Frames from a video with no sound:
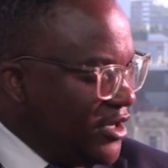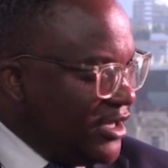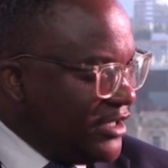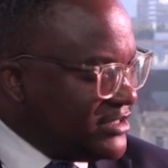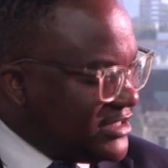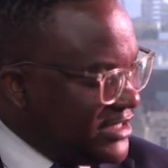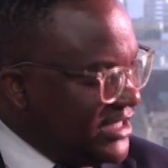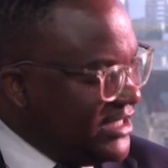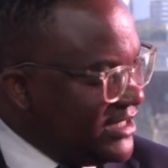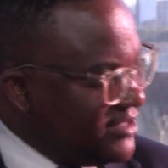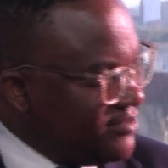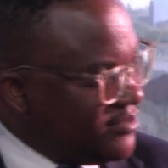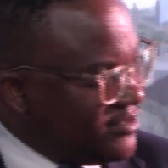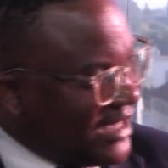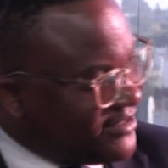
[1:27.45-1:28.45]

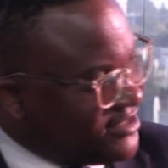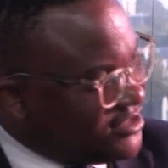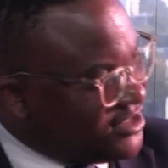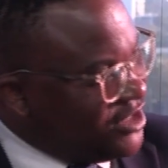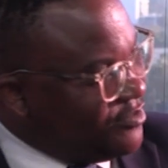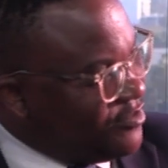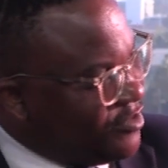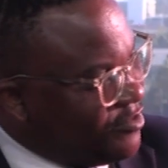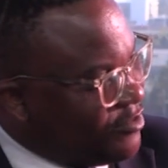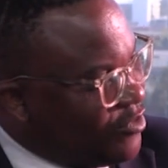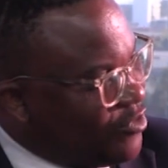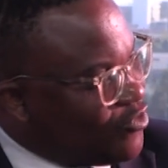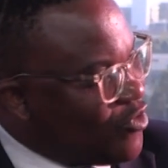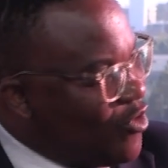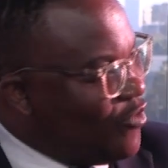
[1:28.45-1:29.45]
seeing that team
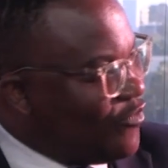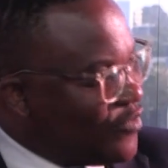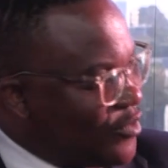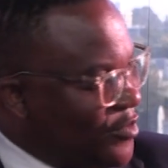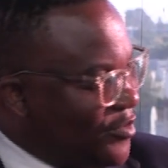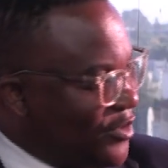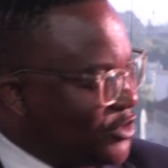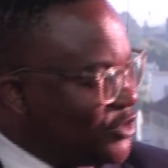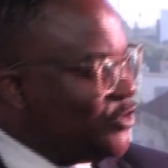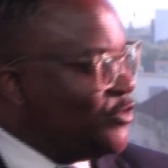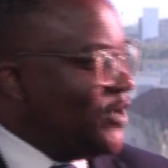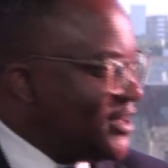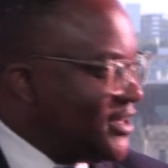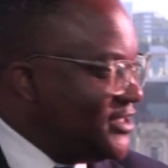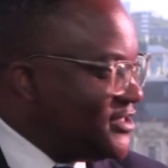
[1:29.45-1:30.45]
grow from about 2
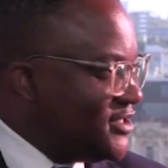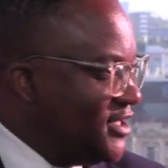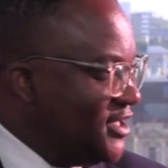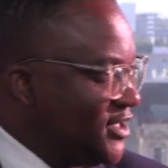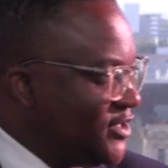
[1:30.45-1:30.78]
athletes